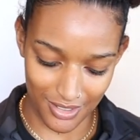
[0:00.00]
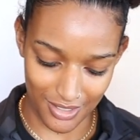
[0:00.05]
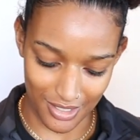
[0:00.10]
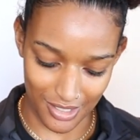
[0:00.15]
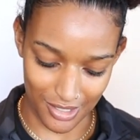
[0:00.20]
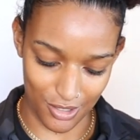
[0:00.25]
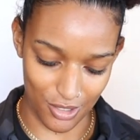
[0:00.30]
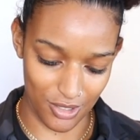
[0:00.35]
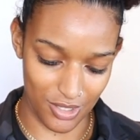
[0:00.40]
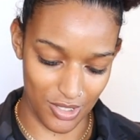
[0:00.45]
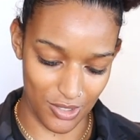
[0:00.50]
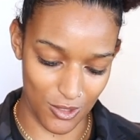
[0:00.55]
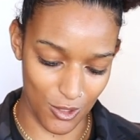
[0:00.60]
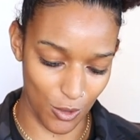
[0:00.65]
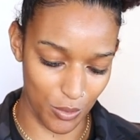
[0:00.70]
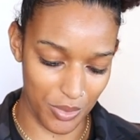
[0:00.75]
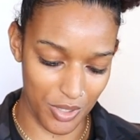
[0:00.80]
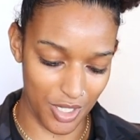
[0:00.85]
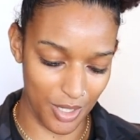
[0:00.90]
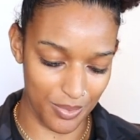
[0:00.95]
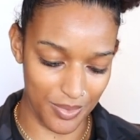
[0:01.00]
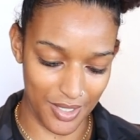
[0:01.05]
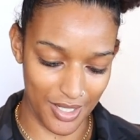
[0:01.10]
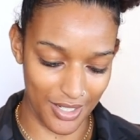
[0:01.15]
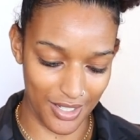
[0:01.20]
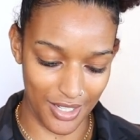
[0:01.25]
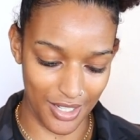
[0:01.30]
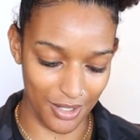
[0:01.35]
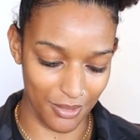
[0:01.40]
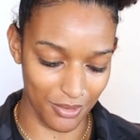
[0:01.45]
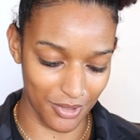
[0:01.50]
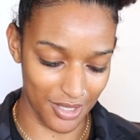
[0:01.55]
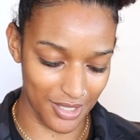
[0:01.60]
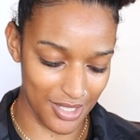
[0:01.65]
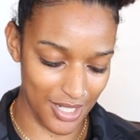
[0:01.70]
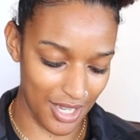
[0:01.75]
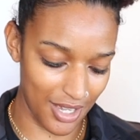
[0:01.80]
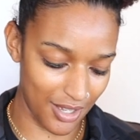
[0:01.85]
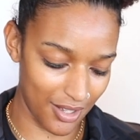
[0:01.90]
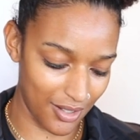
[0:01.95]
It's just so beat up that I can't really
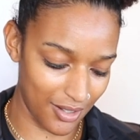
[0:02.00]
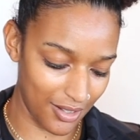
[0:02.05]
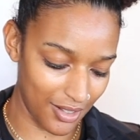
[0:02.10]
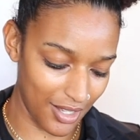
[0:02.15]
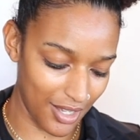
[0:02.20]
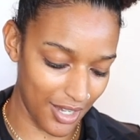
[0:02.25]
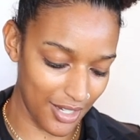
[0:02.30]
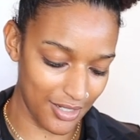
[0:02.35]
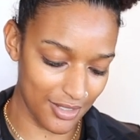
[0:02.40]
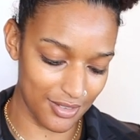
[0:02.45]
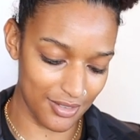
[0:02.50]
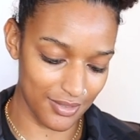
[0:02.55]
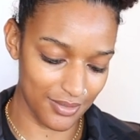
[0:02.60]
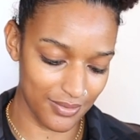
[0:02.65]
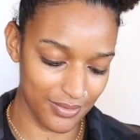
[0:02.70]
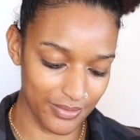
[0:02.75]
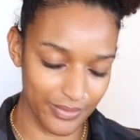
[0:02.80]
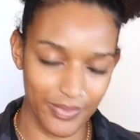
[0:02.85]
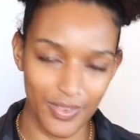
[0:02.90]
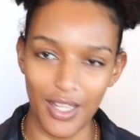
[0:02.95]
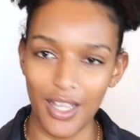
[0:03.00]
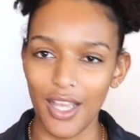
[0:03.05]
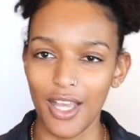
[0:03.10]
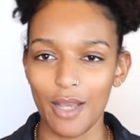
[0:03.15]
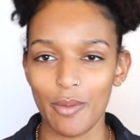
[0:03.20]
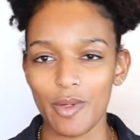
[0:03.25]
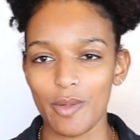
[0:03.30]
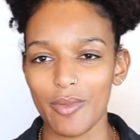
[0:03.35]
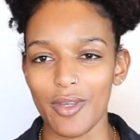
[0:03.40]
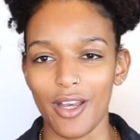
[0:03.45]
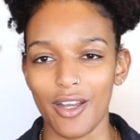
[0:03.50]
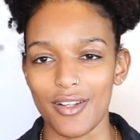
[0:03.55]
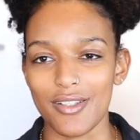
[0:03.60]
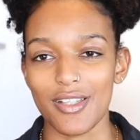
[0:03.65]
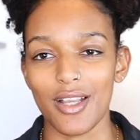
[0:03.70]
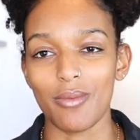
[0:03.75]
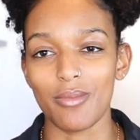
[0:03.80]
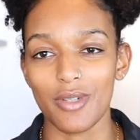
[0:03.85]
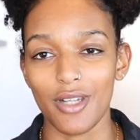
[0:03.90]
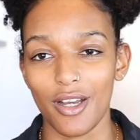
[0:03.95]
tell. I'm gonna be
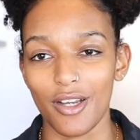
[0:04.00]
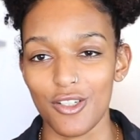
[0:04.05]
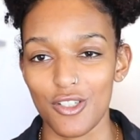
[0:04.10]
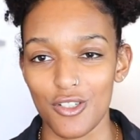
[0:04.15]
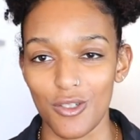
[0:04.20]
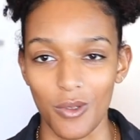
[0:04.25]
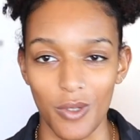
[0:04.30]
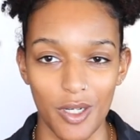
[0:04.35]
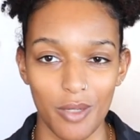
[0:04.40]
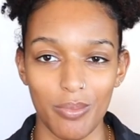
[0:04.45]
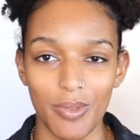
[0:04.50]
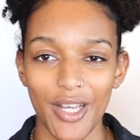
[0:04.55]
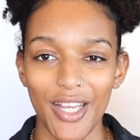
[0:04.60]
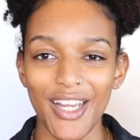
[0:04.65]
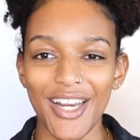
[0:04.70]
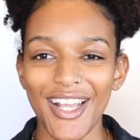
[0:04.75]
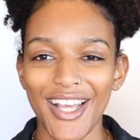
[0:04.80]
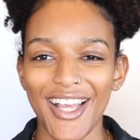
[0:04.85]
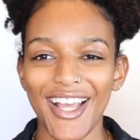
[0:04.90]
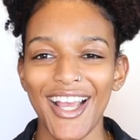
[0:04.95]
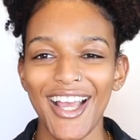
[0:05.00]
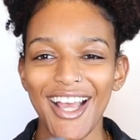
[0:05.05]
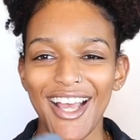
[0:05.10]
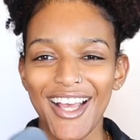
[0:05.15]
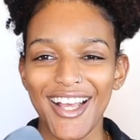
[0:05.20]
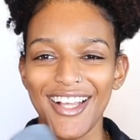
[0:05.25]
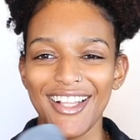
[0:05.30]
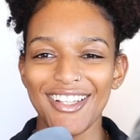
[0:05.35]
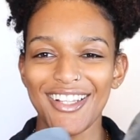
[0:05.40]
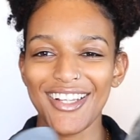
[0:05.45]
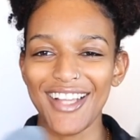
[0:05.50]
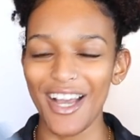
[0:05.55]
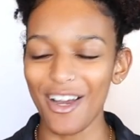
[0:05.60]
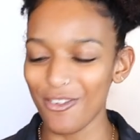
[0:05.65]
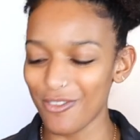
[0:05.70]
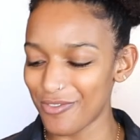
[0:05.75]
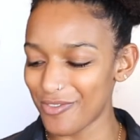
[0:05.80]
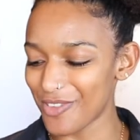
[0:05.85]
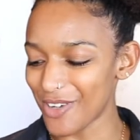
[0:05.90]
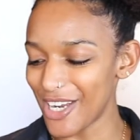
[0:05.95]
honest, I'm not sure, but look
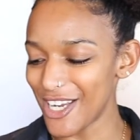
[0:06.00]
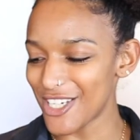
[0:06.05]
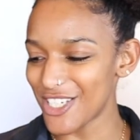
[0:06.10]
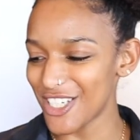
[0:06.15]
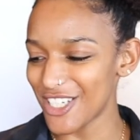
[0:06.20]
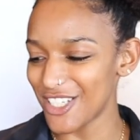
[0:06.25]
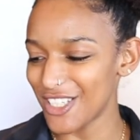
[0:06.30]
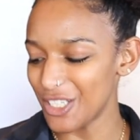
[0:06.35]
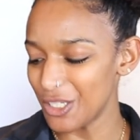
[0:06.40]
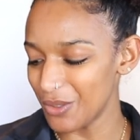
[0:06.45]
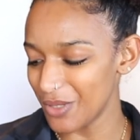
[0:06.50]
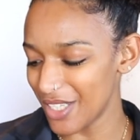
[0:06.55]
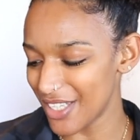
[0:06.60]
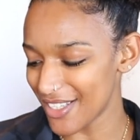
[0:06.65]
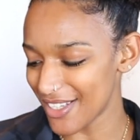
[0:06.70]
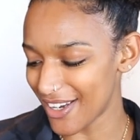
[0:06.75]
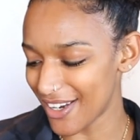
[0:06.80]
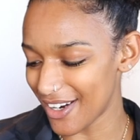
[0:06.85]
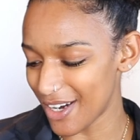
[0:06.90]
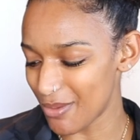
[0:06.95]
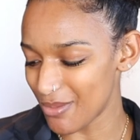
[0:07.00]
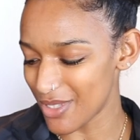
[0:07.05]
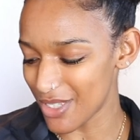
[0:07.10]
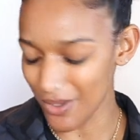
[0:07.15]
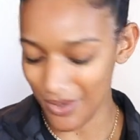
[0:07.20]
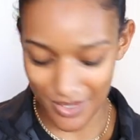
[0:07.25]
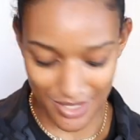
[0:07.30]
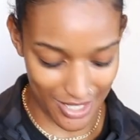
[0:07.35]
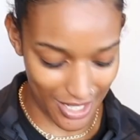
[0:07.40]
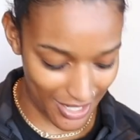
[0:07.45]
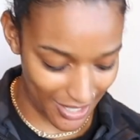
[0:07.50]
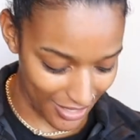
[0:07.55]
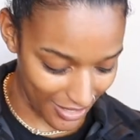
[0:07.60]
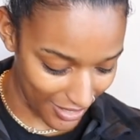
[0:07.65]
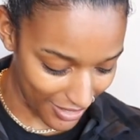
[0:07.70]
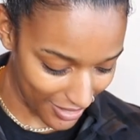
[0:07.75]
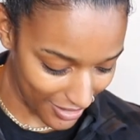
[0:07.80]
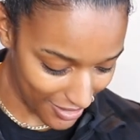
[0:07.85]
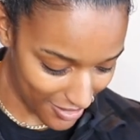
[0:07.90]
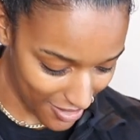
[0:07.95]
how fresh and new these are. I'm so excited.
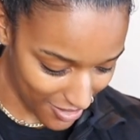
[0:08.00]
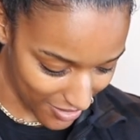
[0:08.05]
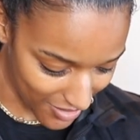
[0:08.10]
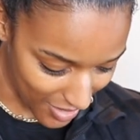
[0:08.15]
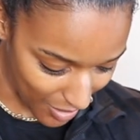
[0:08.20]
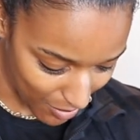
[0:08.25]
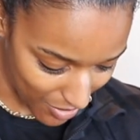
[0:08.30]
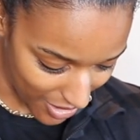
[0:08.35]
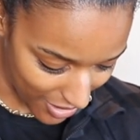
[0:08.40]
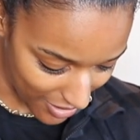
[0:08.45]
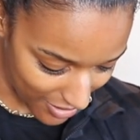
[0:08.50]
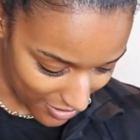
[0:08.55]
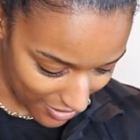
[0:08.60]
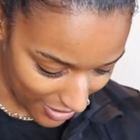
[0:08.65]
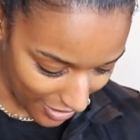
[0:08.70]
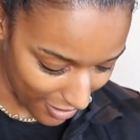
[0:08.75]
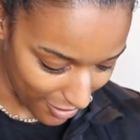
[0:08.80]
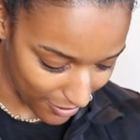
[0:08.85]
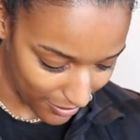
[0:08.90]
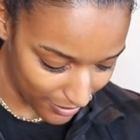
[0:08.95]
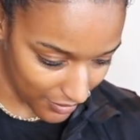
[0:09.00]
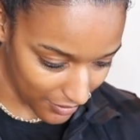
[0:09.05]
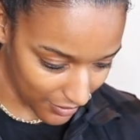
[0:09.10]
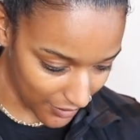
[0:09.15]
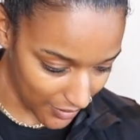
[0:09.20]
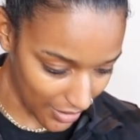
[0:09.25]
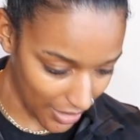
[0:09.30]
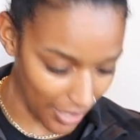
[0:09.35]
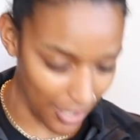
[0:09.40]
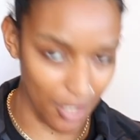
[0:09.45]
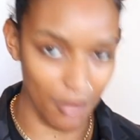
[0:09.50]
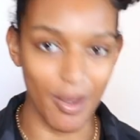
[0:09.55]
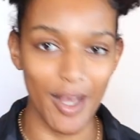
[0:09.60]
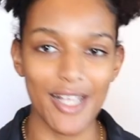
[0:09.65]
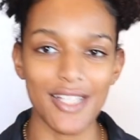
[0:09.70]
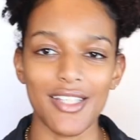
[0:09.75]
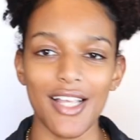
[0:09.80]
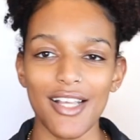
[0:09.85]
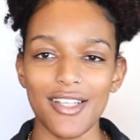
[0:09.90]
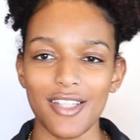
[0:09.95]
I think these are the same size. Yeah.
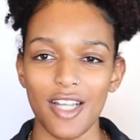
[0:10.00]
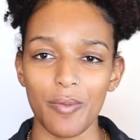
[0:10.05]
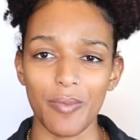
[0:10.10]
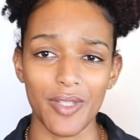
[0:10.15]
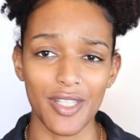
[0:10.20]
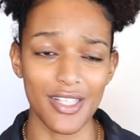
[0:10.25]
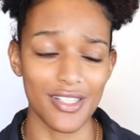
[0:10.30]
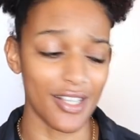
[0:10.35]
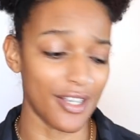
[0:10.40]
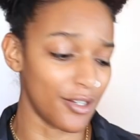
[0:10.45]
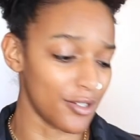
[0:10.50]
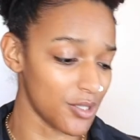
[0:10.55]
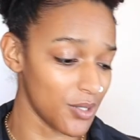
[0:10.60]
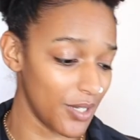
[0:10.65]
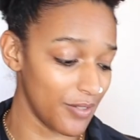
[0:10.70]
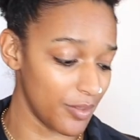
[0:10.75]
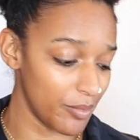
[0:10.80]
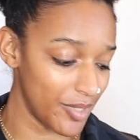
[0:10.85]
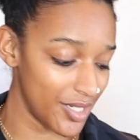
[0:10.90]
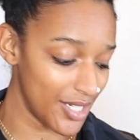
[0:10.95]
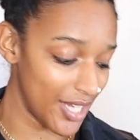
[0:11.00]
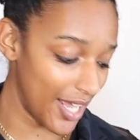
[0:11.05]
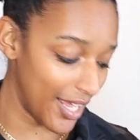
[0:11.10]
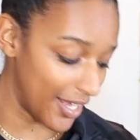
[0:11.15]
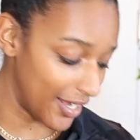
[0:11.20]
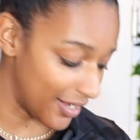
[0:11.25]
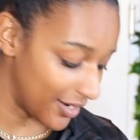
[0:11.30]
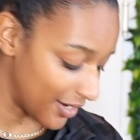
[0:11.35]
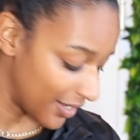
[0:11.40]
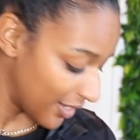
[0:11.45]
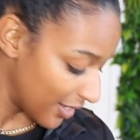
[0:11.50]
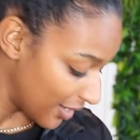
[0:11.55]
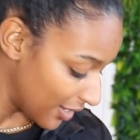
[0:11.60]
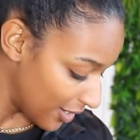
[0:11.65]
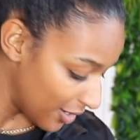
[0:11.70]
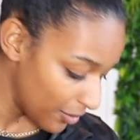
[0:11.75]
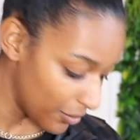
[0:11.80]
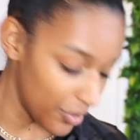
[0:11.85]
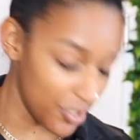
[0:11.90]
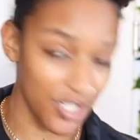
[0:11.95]
I sized up in these. I also have them in tan,
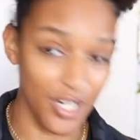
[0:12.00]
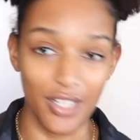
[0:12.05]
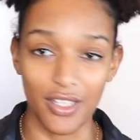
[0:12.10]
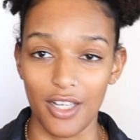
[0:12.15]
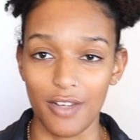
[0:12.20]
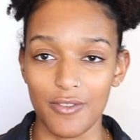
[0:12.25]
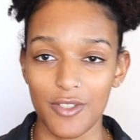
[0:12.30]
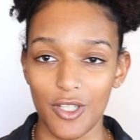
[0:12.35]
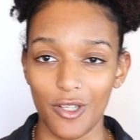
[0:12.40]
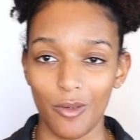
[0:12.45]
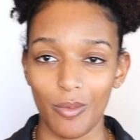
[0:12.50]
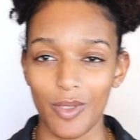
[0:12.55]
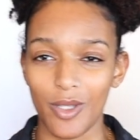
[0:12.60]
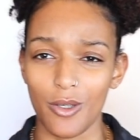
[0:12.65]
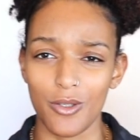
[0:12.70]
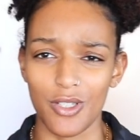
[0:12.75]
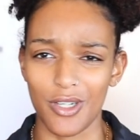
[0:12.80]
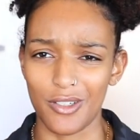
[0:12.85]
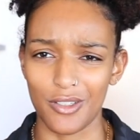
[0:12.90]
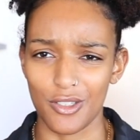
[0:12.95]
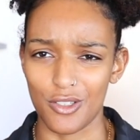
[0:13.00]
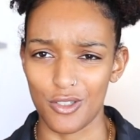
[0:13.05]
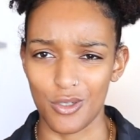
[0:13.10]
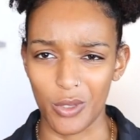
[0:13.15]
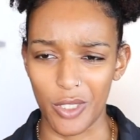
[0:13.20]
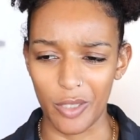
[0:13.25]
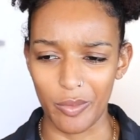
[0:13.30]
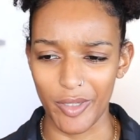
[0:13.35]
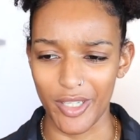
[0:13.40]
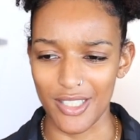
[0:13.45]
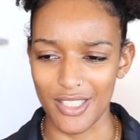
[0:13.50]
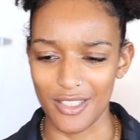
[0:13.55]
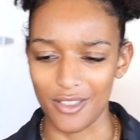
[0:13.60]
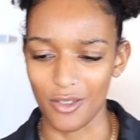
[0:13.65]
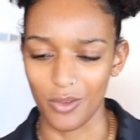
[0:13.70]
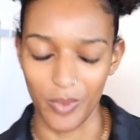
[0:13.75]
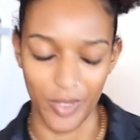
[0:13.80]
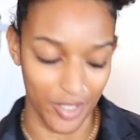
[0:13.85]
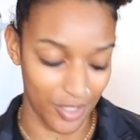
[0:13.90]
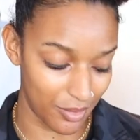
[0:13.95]
which I love too, but those aren't destroyed because I
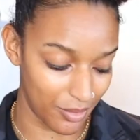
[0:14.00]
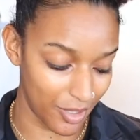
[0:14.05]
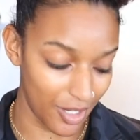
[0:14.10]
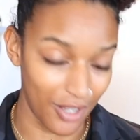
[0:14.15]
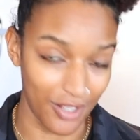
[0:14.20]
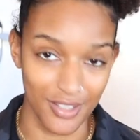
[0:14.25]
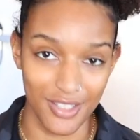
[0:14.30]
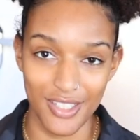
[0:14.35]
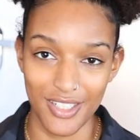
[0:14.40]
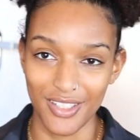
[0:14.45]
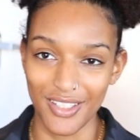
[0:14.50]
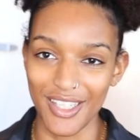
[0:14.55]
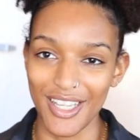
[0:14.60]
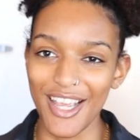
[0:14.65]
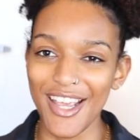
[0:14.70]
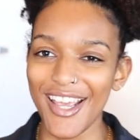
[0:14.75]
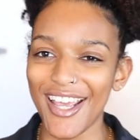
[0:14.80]
don't wear them constantly.